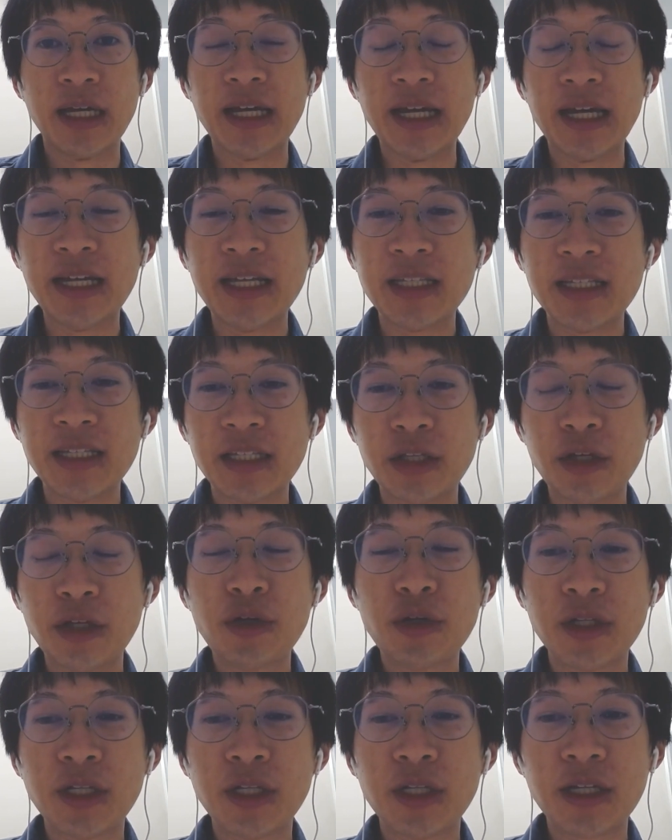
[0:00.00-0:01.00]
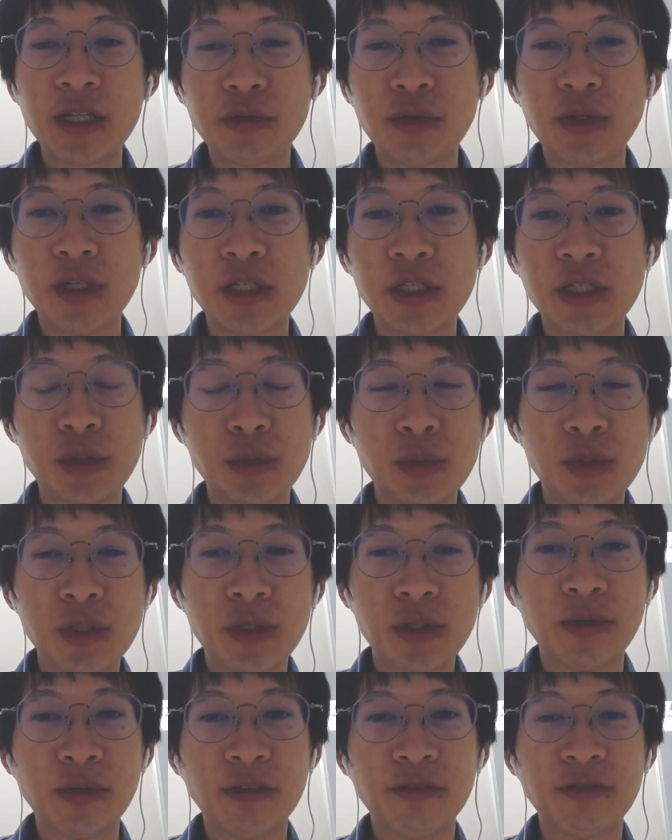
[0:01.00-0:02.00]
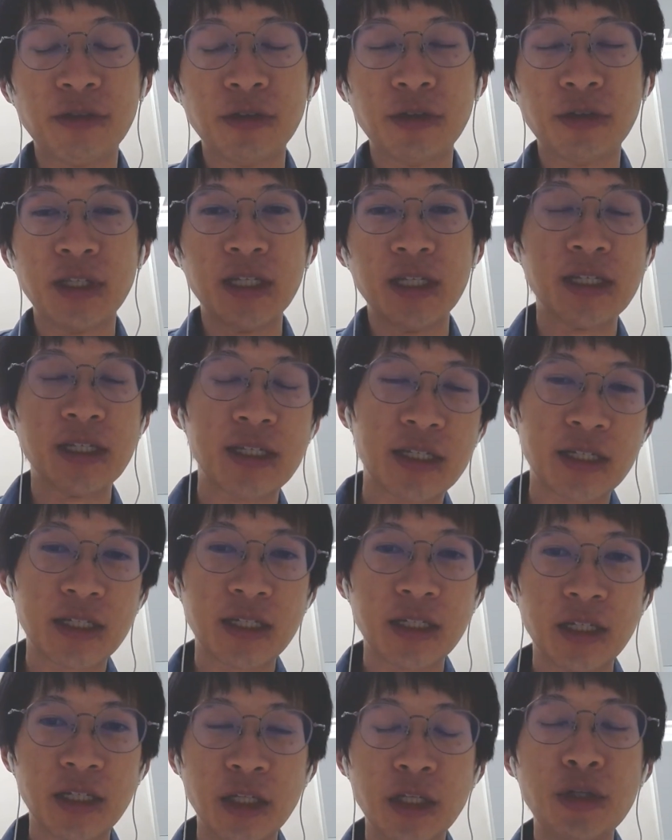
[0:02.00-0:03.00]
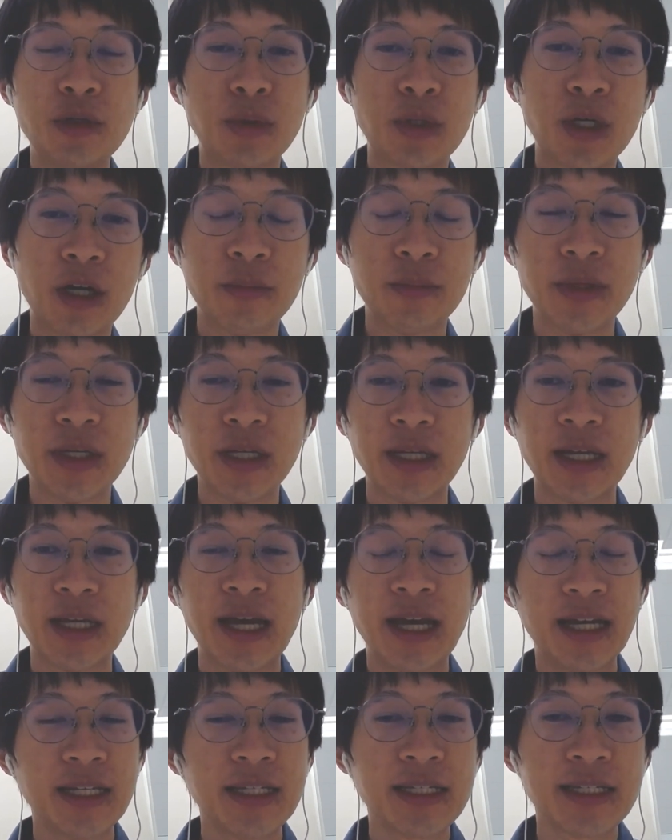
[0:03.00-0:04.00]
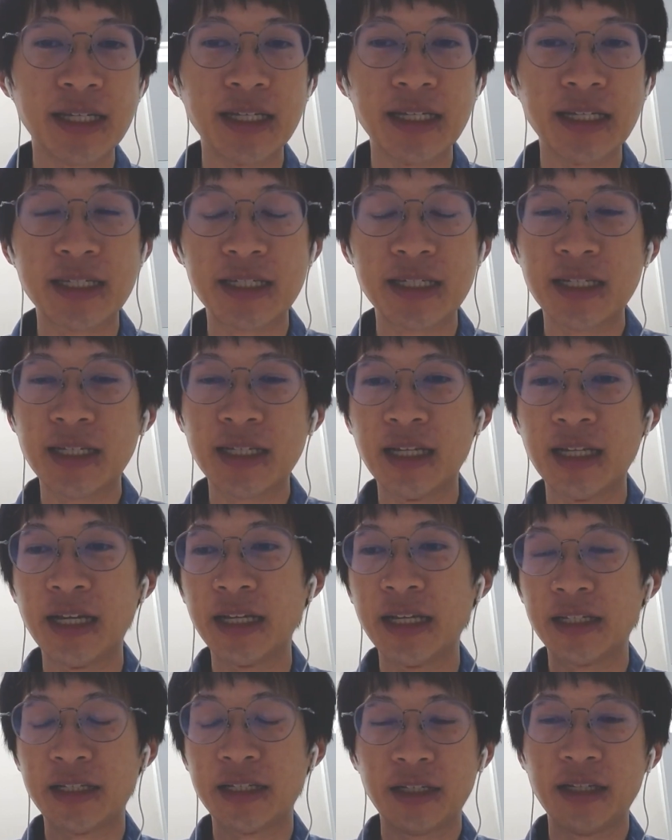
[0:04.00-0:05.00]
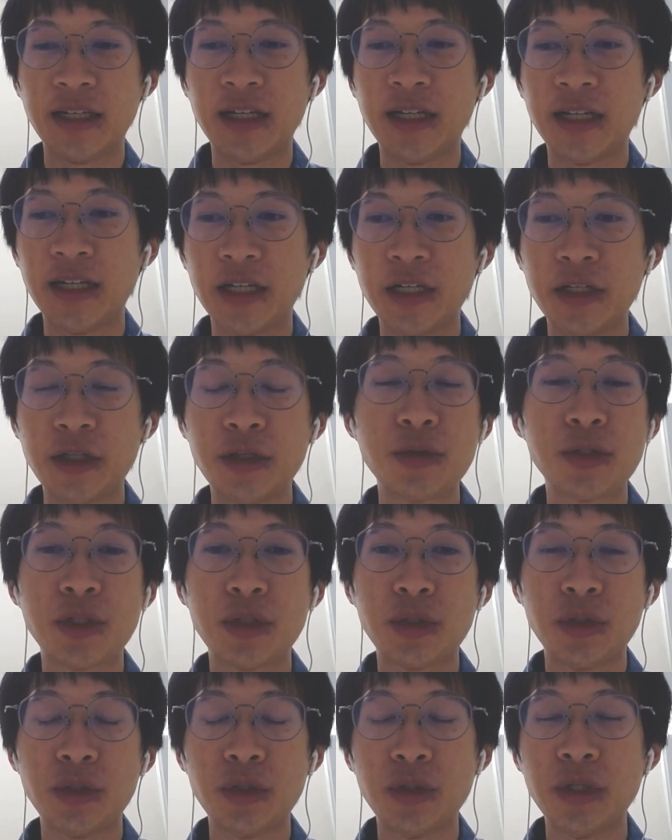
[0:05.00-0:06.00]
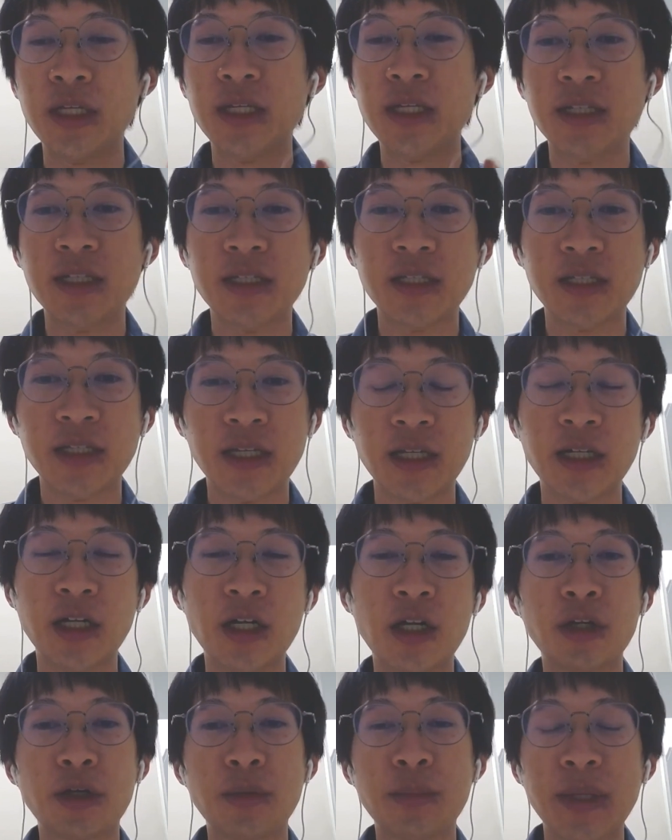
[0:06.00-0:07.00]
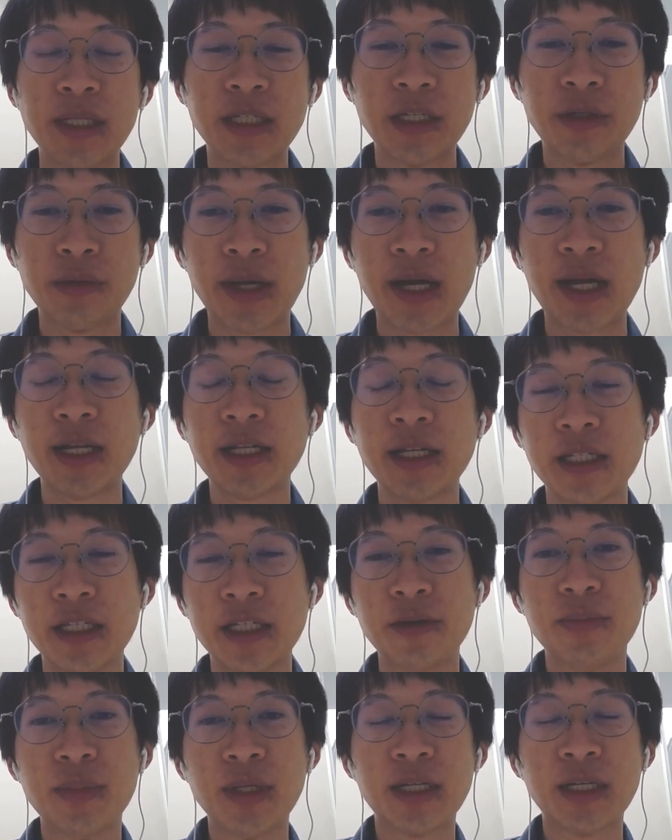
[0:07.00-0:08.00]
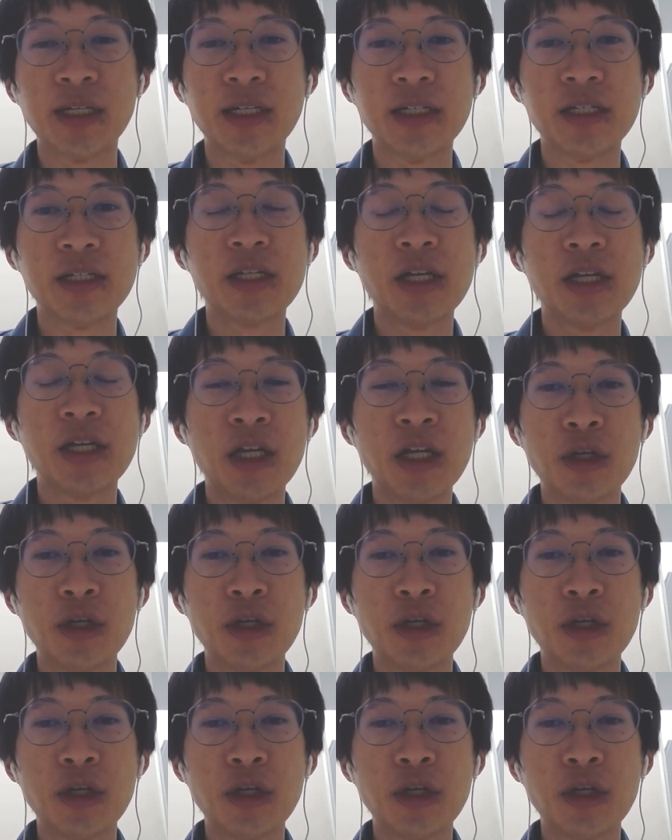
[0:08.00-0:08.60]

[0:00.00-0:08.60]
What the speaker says: And they're not really suitable for this new coming headsets like used in augmented reality, because